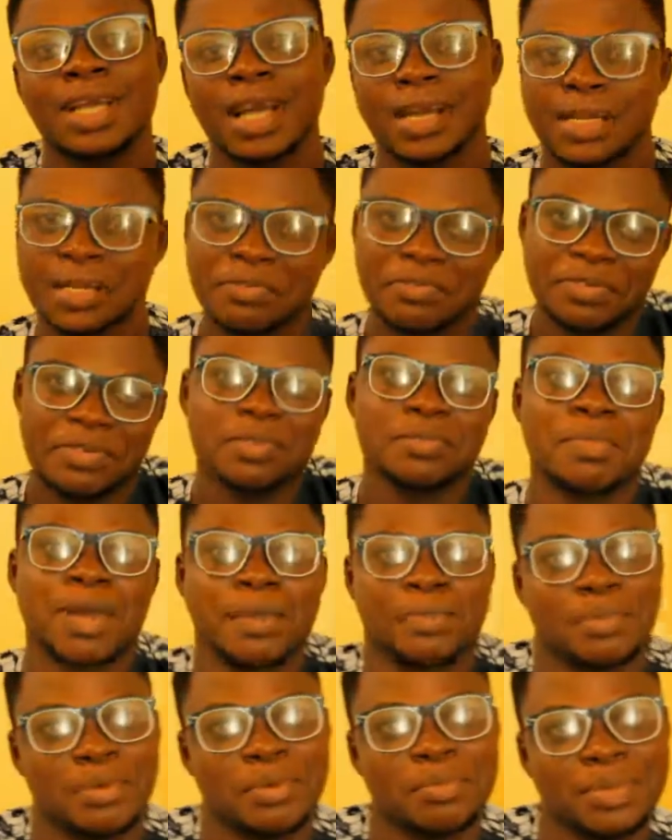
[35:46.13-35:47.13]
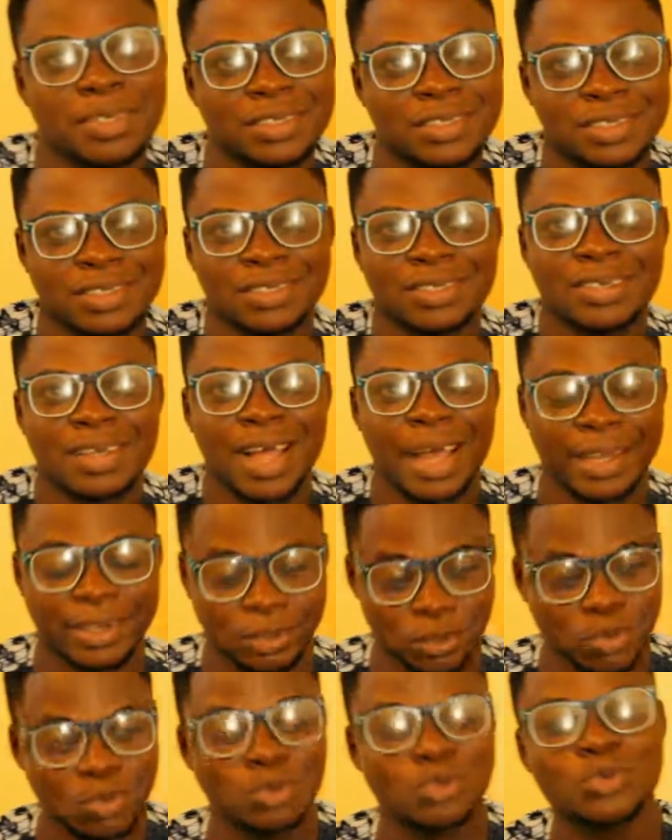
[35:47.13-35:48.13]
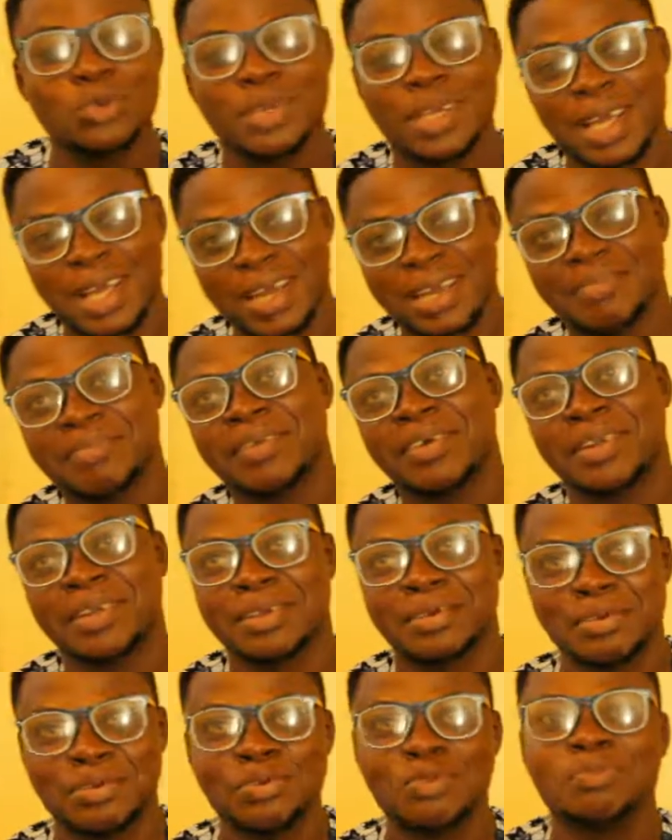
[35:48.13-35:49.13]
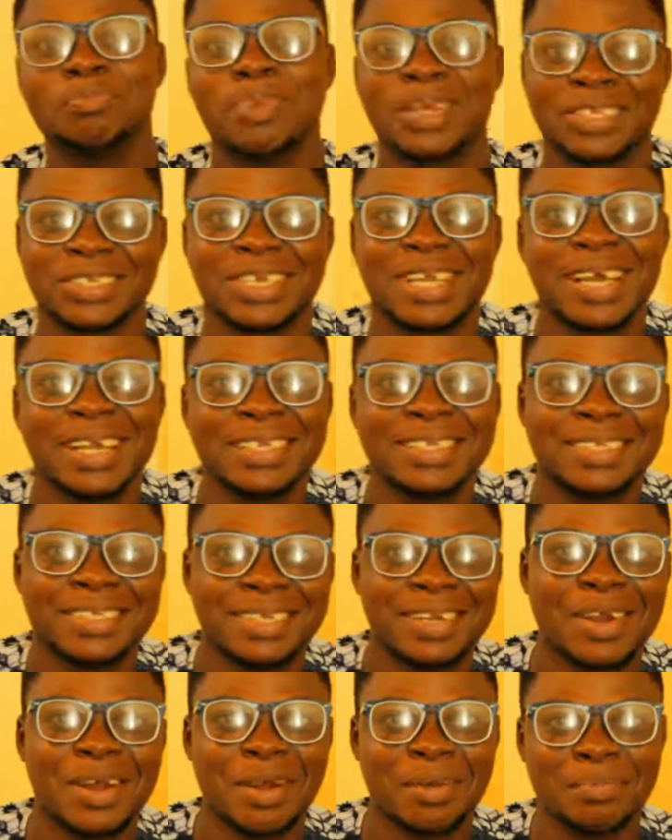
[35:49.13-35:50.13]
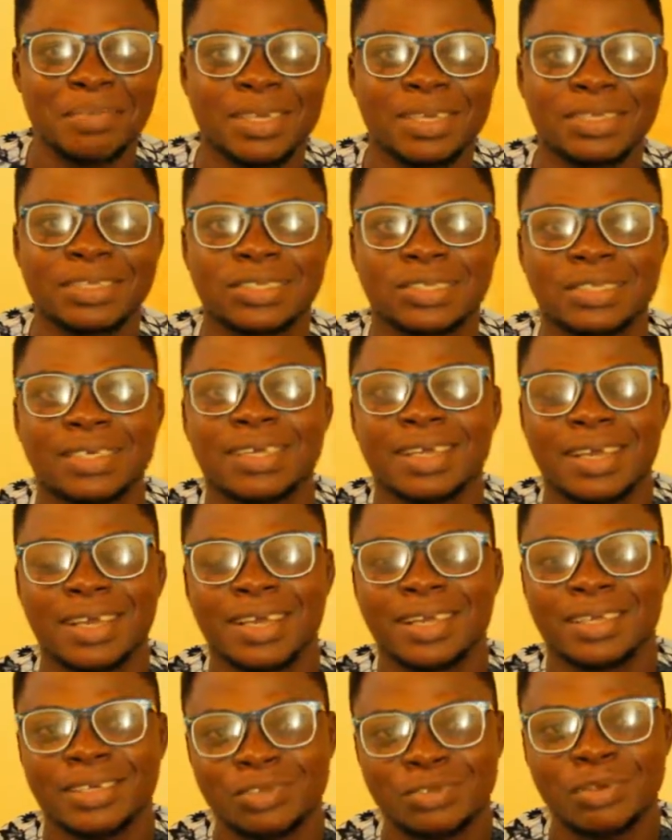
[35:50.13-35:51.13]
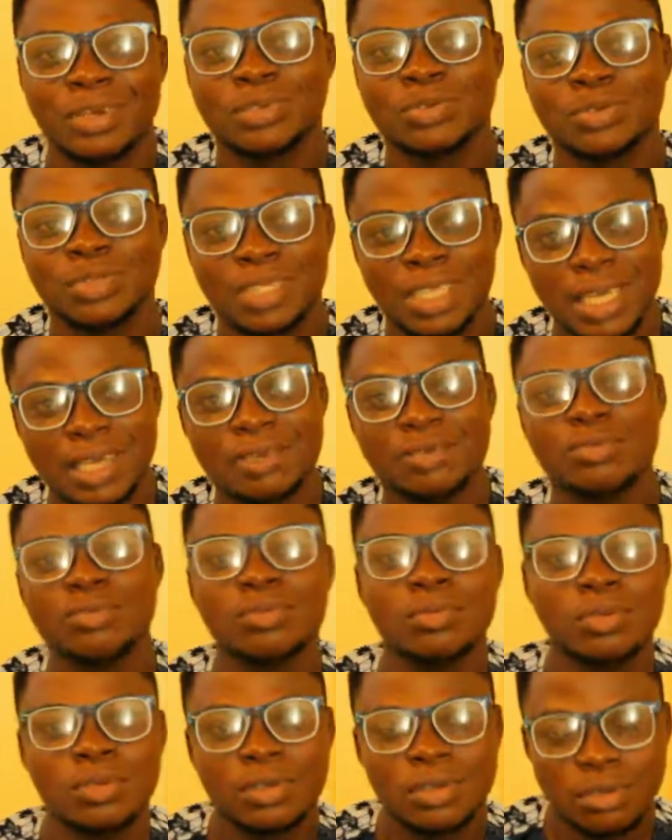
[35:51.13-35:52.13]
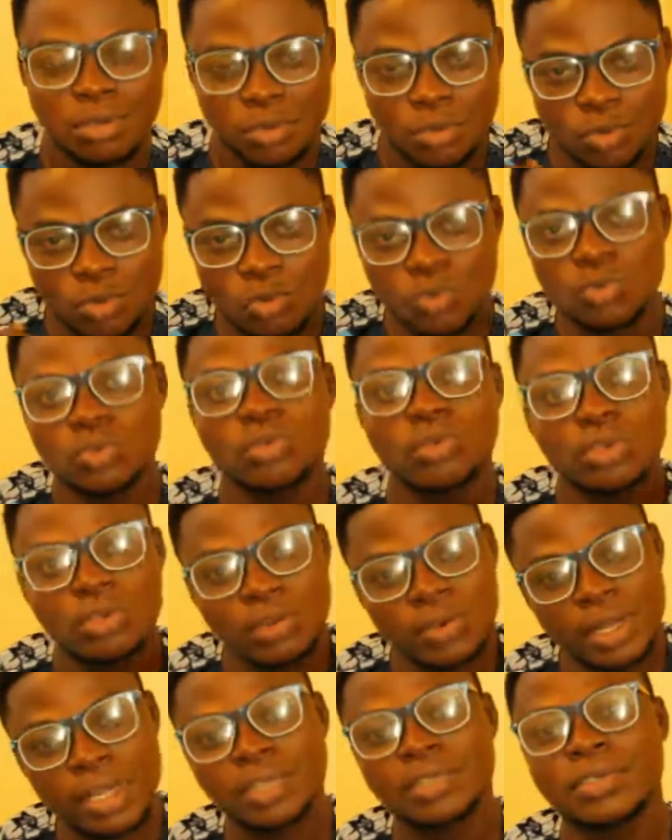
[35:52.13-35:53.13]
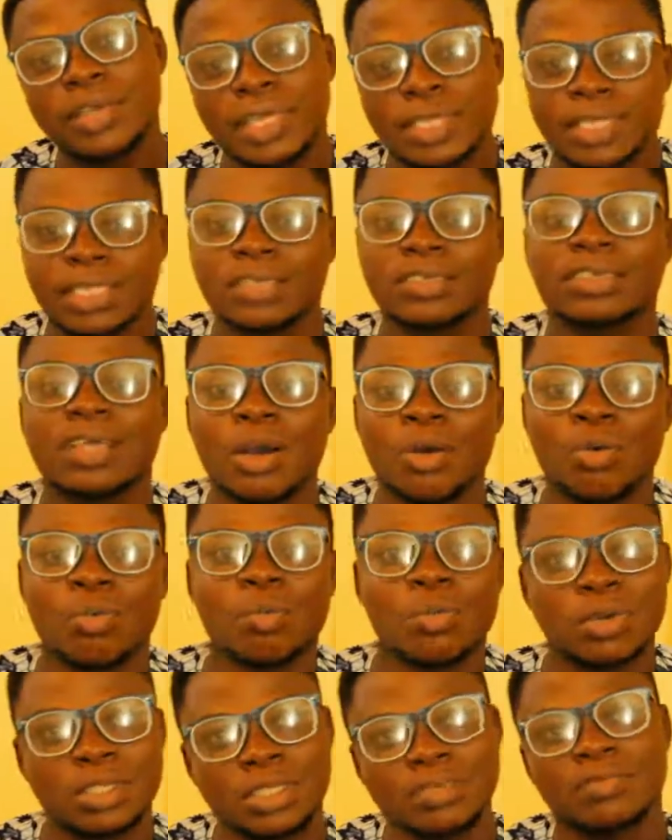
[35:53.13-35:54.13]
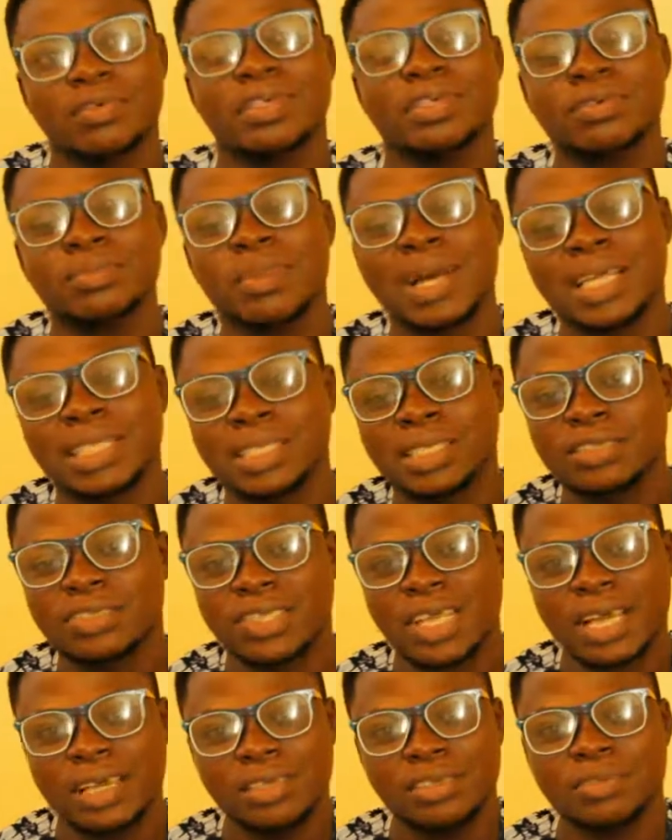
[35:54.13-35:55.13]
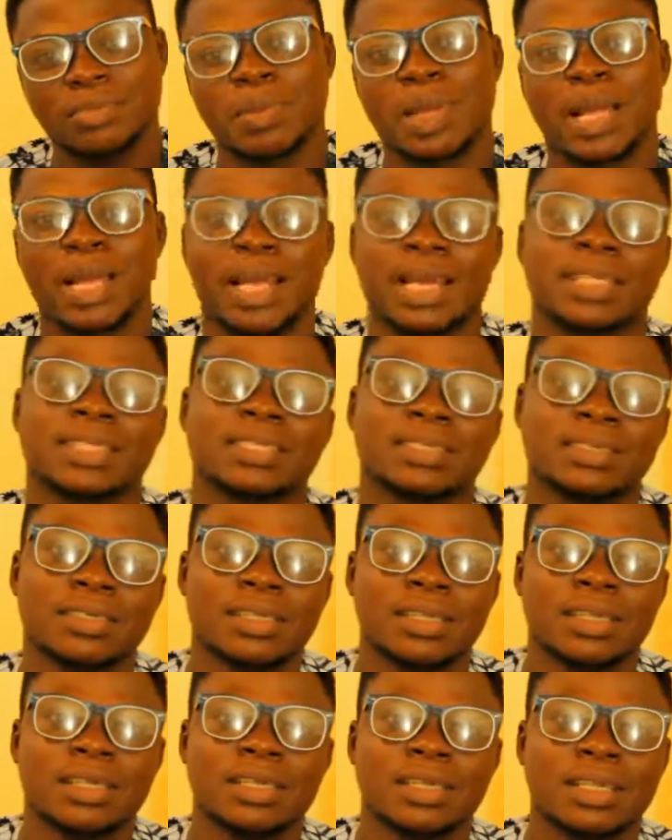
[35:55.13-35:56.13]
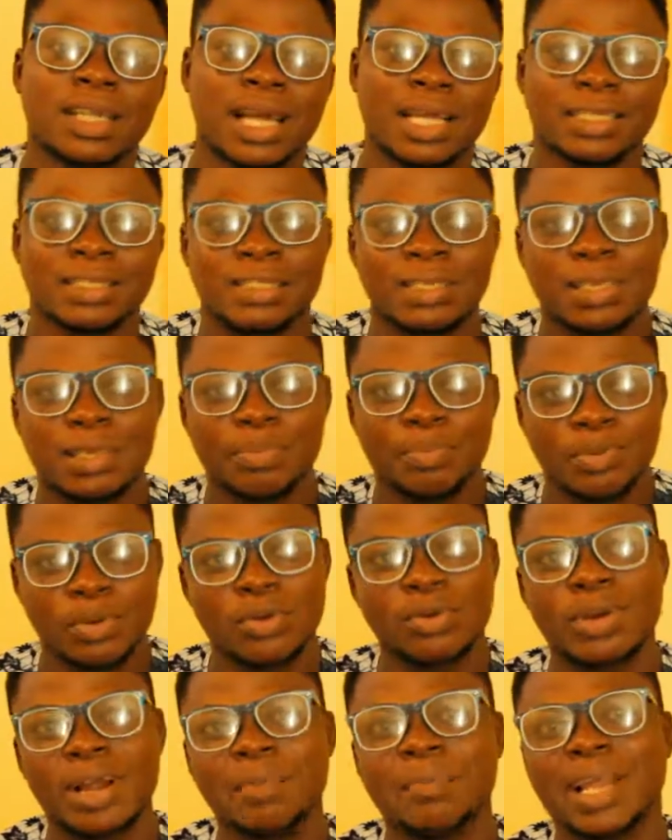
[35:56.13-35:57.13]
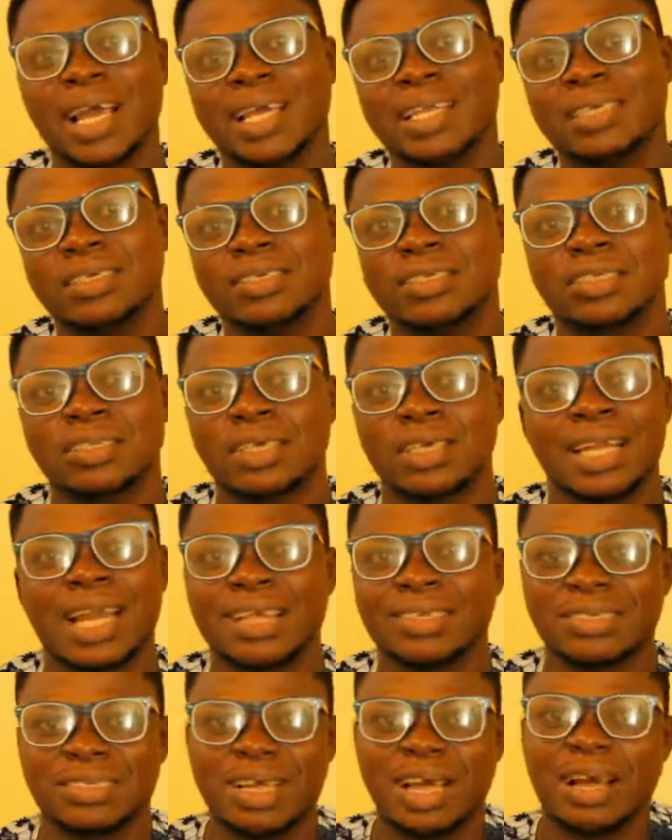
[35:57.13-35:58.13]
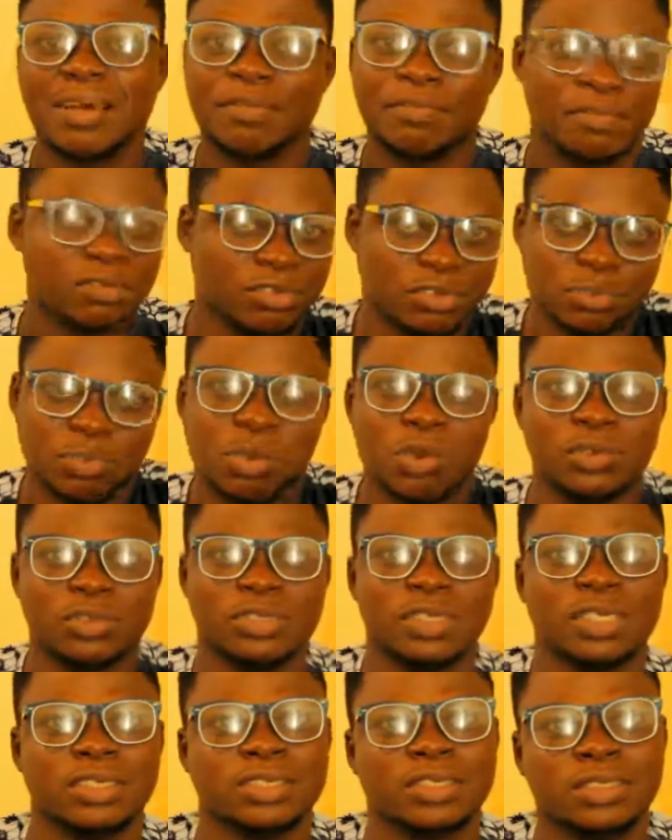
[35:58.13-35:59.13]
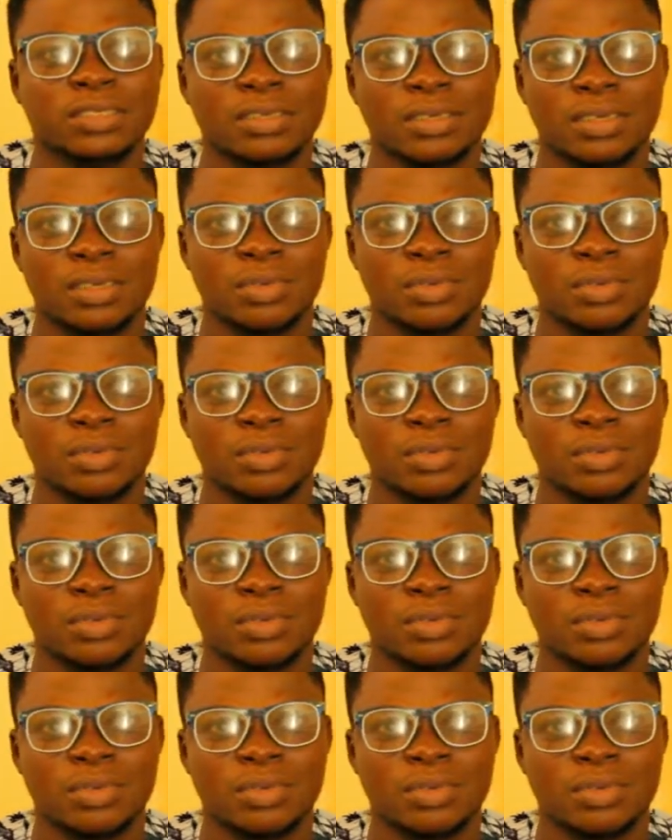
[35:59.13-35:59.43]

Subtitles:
I didn't fail my promise. I told you he had a very good personality in our mix, and he's going to tell you good, great things that will motivate you. But it saddens my heart that a program like this doesn't have sponsors.